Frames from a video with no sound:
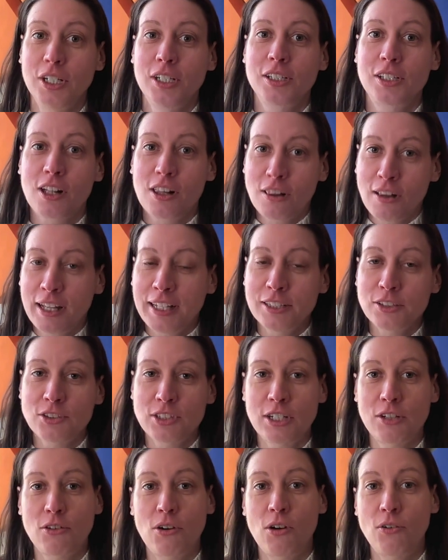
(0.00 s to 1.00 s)
the clients
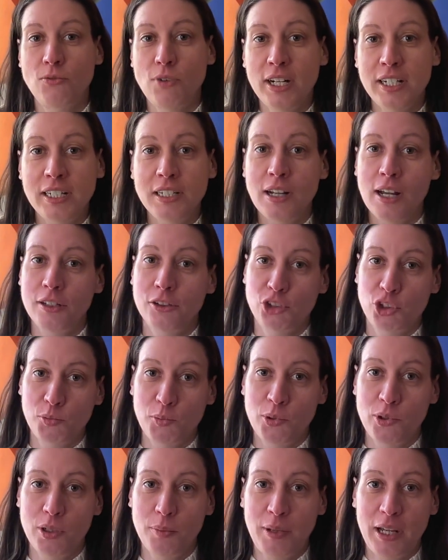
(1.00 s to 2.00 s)
that are already
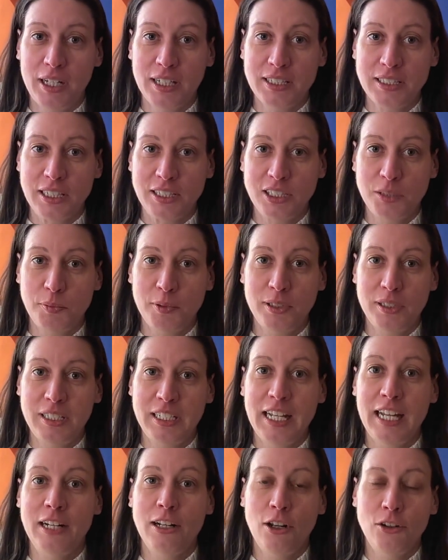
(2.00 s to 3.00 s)
knowledgeable about
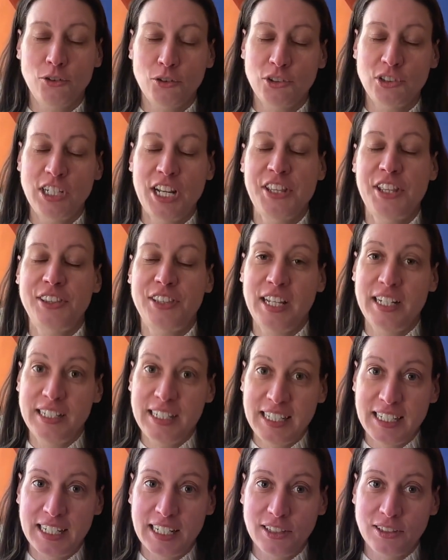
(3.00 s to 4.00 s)
accessibility and understand that they
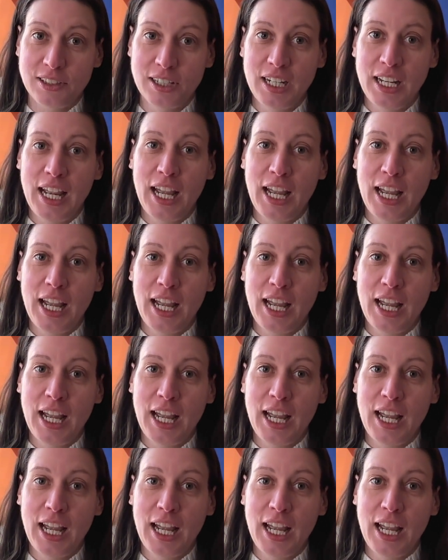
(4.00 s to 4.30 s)
need it,